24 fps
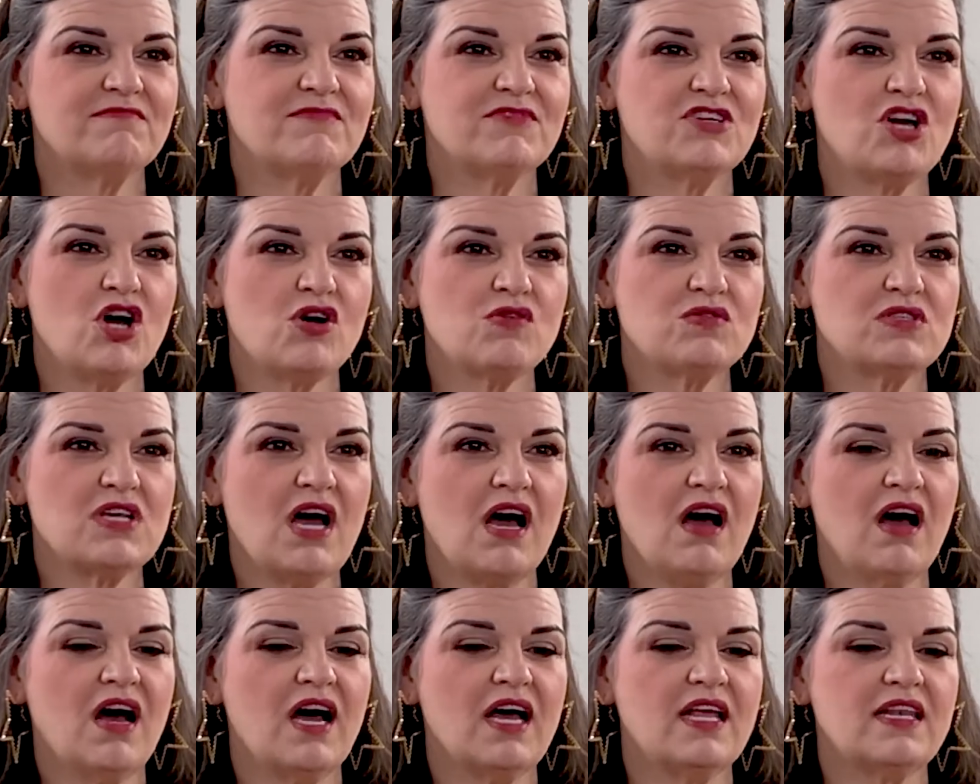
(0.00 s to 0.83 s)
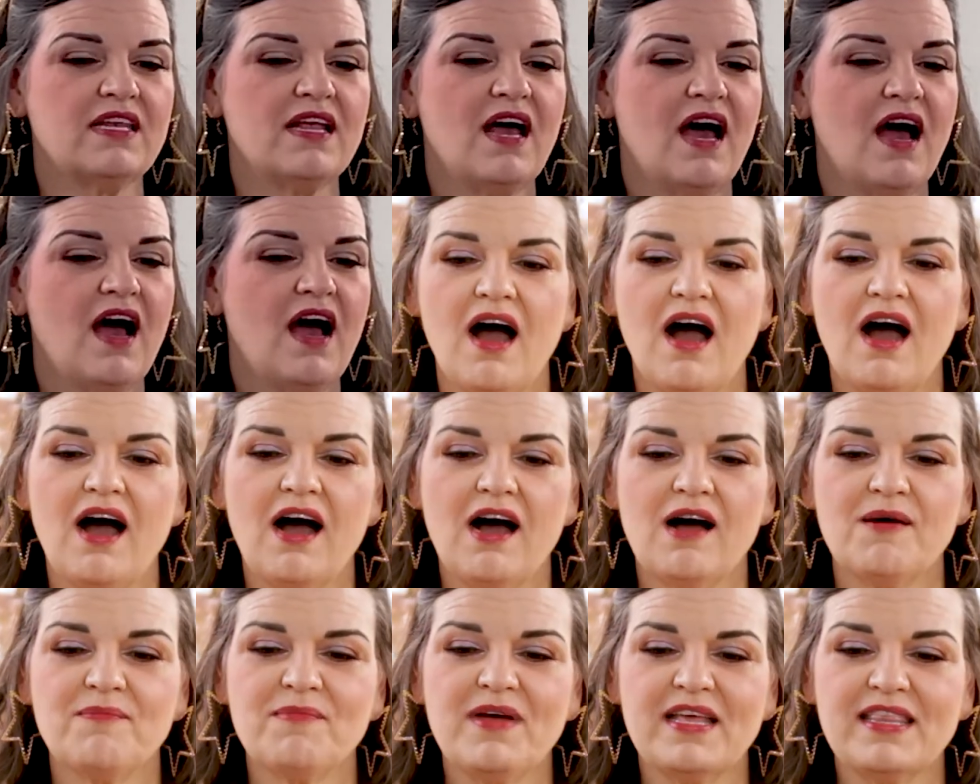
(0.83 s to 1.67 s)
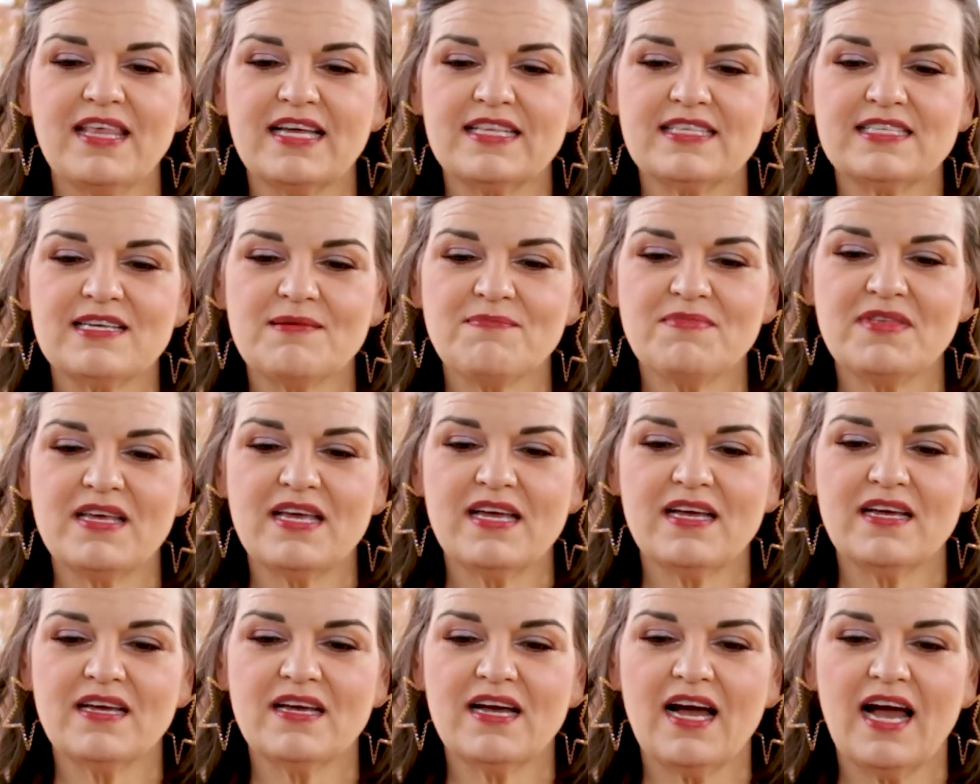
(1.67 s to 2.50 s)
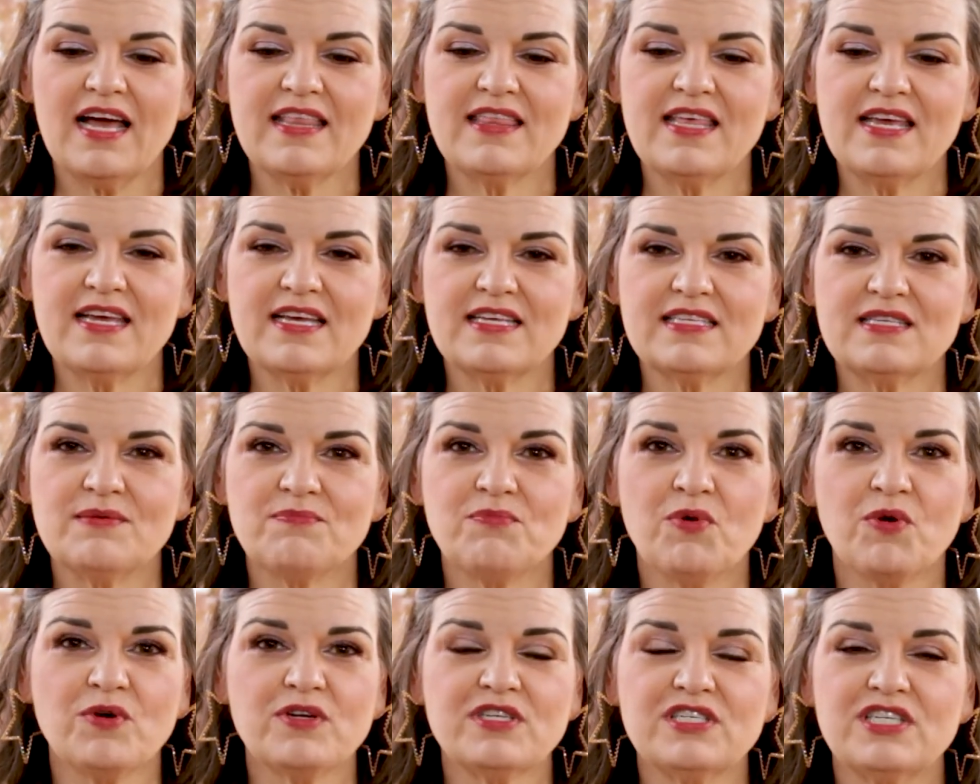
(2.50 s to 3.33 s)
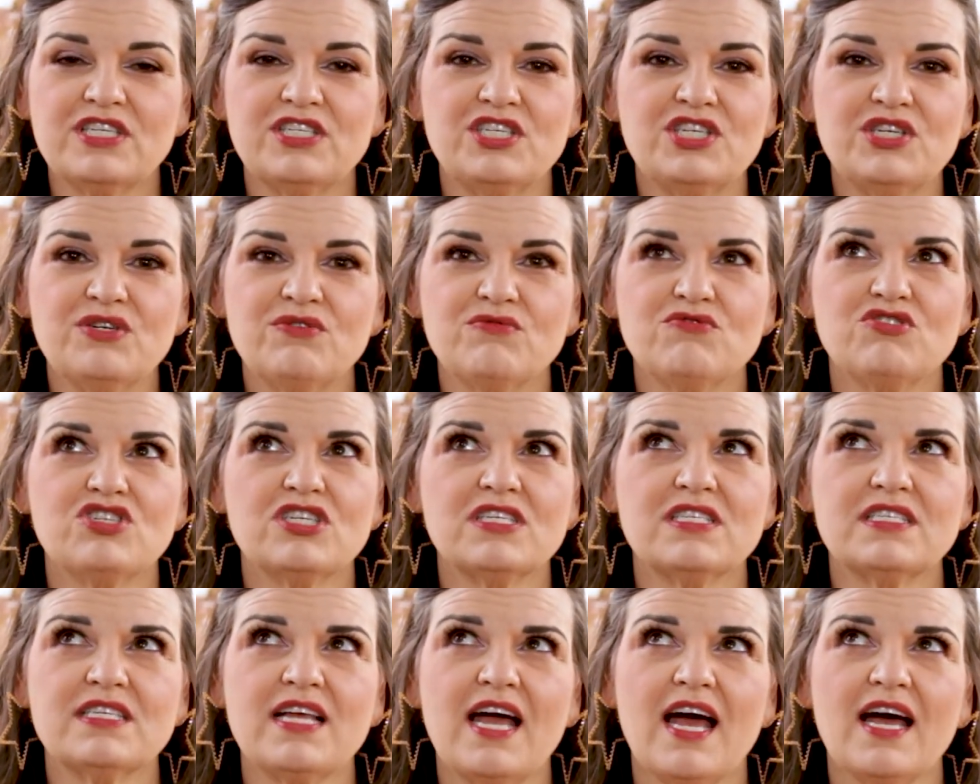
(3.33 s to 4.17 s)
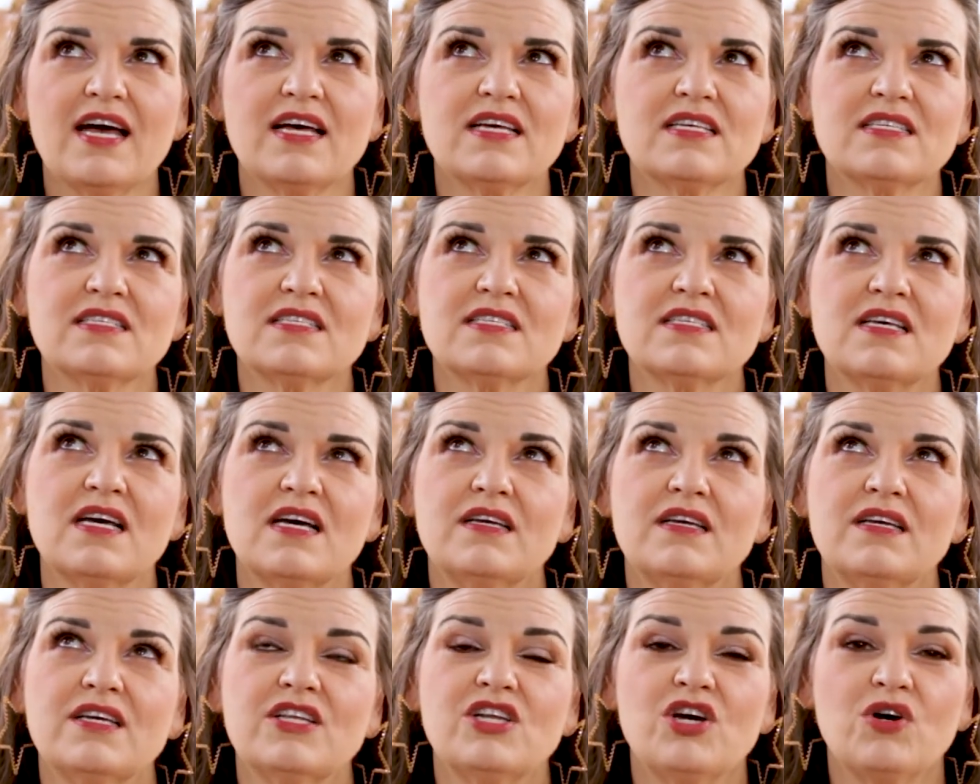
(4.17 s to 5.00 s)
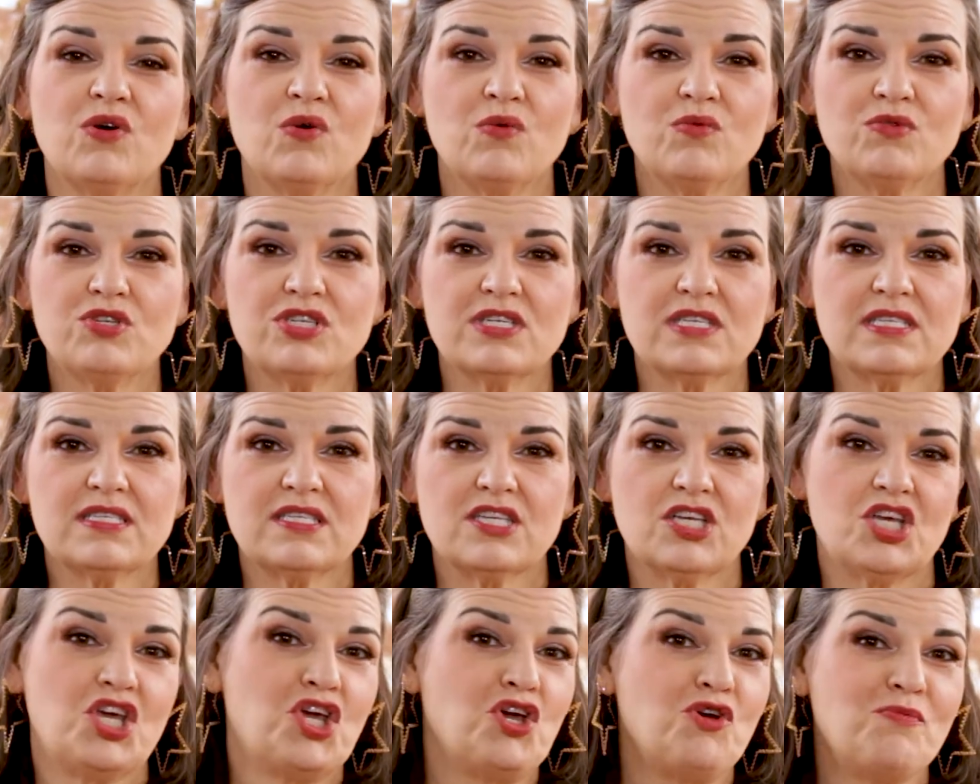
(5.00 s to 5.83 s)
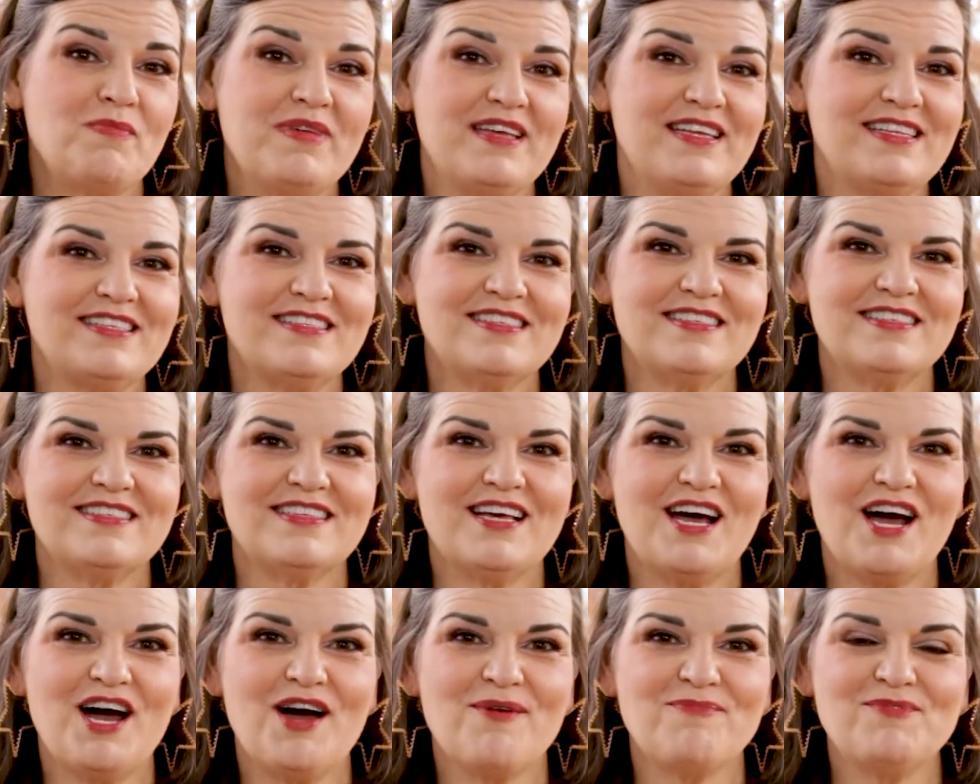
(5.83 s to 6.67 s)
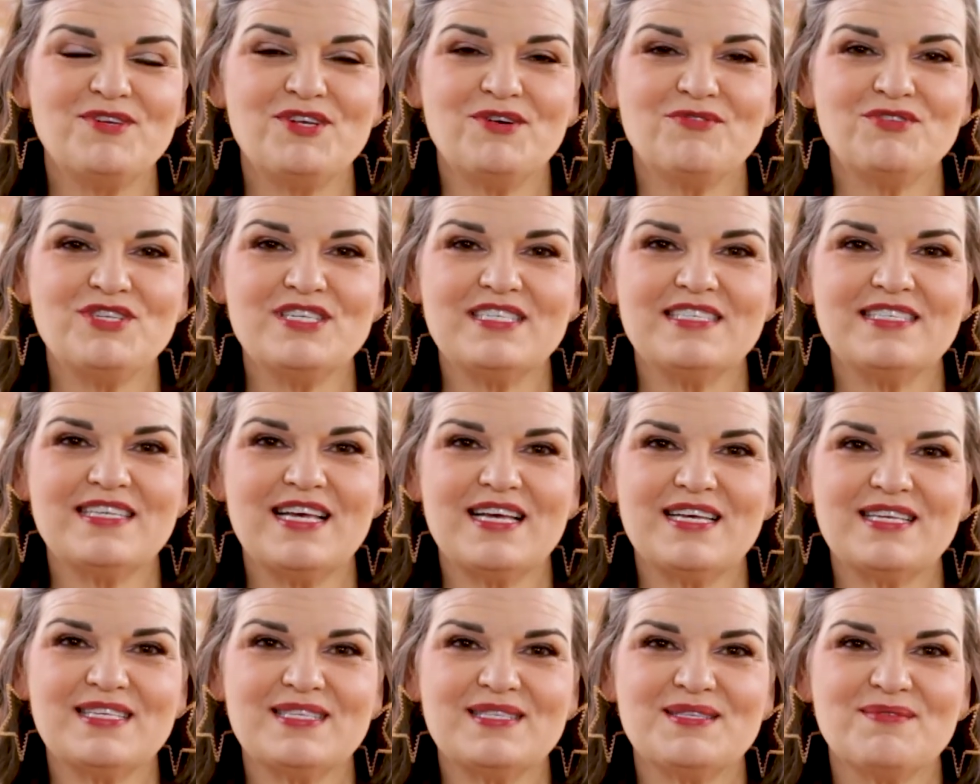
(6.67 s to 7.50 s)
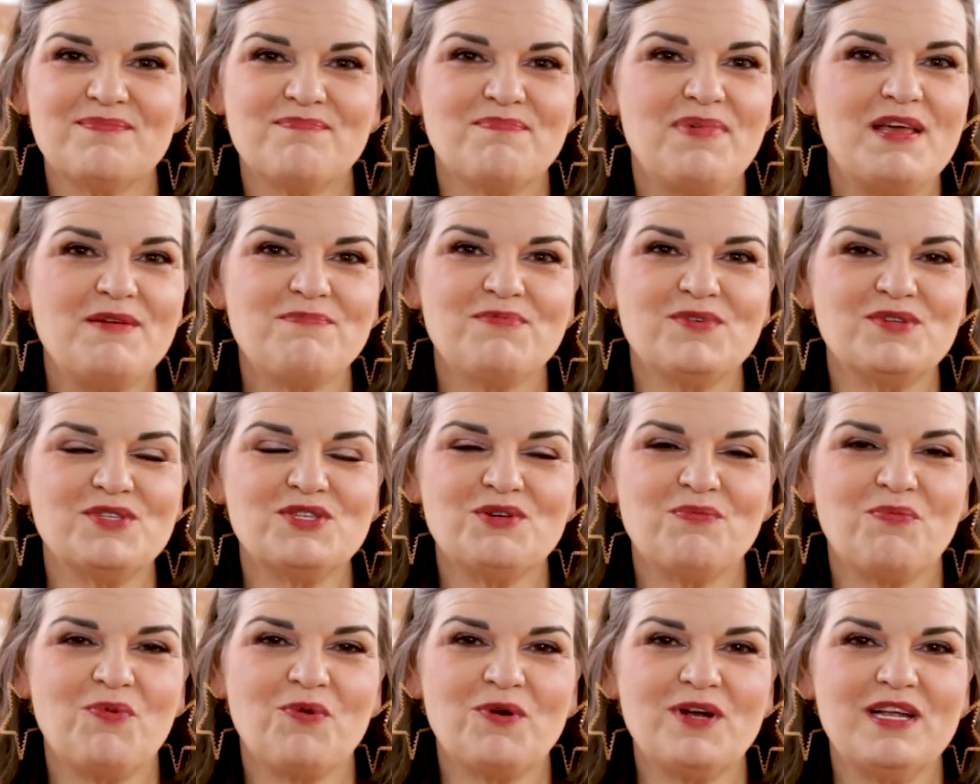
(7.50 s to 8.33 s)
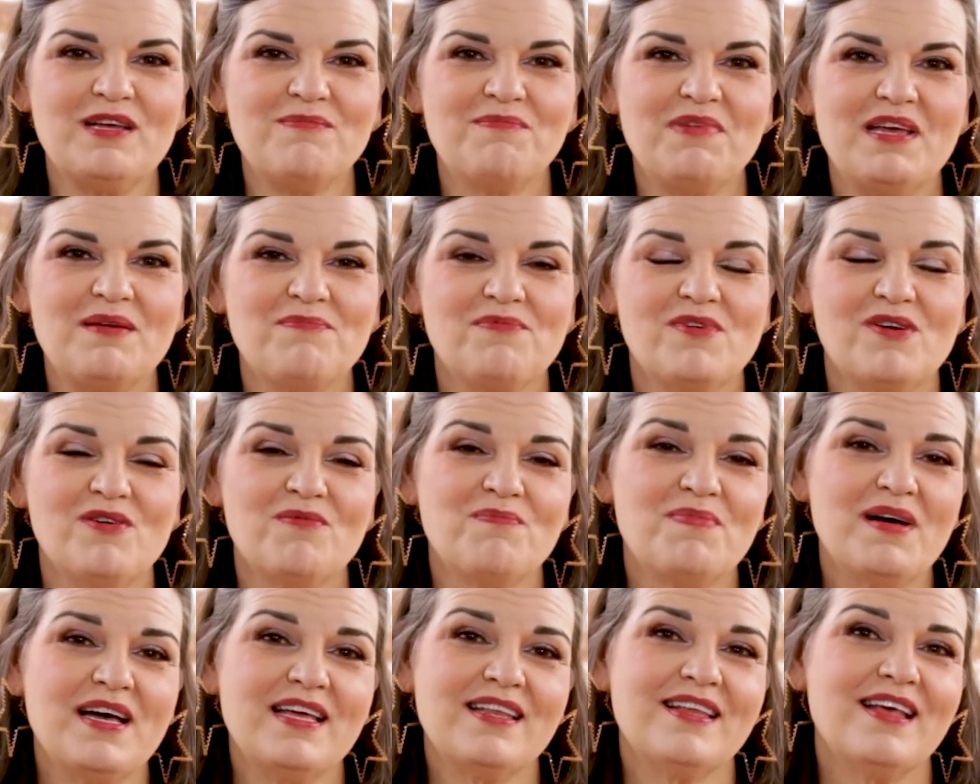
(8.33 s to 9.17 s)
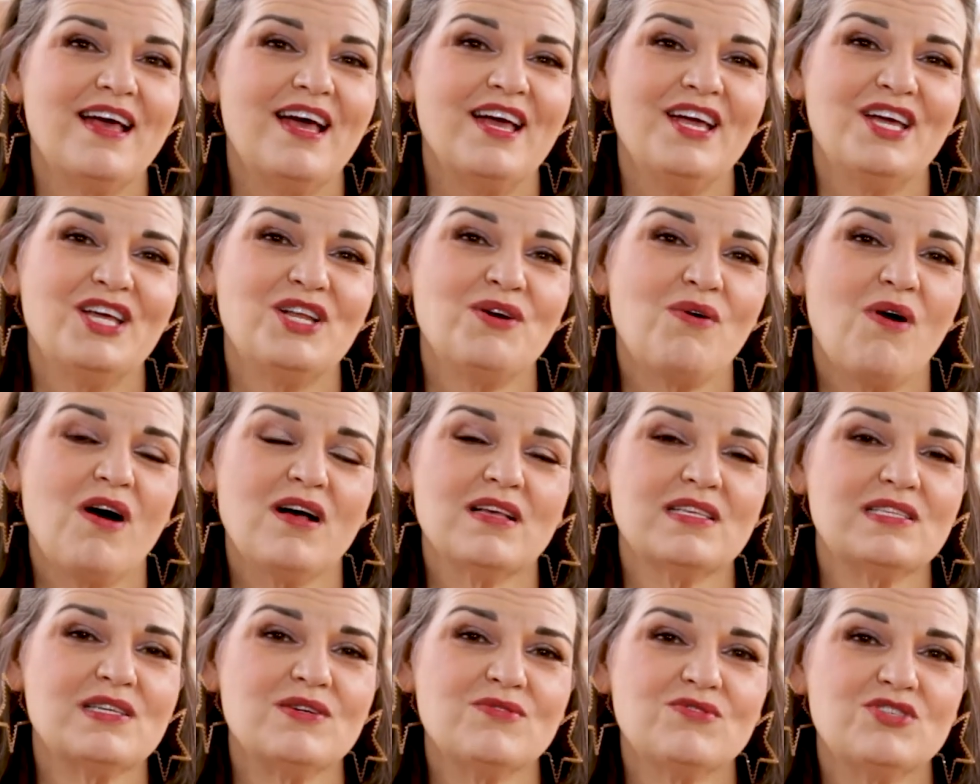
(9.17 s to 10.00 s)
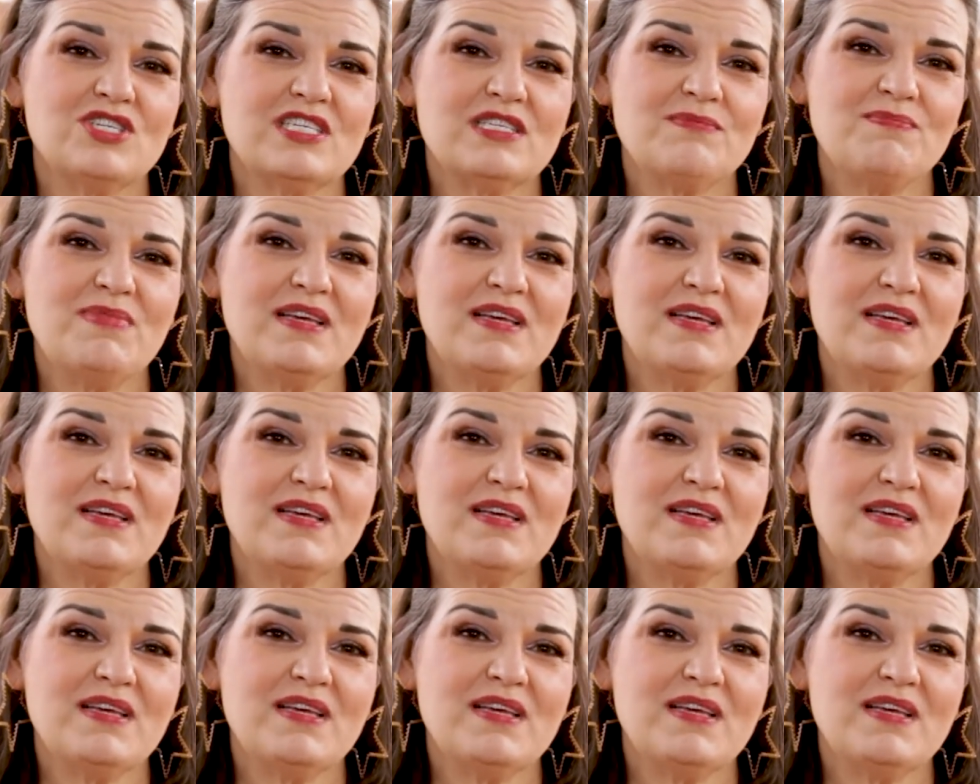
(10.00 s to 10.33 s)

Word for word: goes on, um, and that's something I think is important to do, just as, you know, just humans, um, you know, just as people supporting people, but, you know, also just